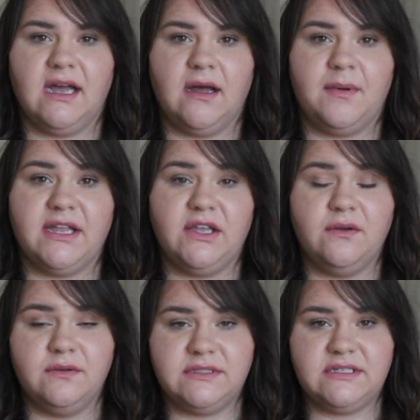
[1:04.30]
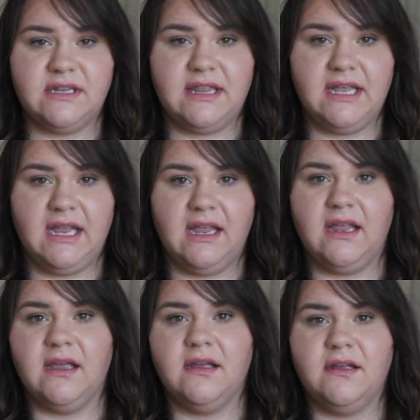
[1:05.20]
I used
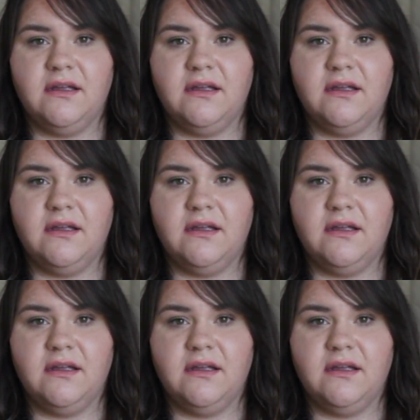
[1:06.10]
the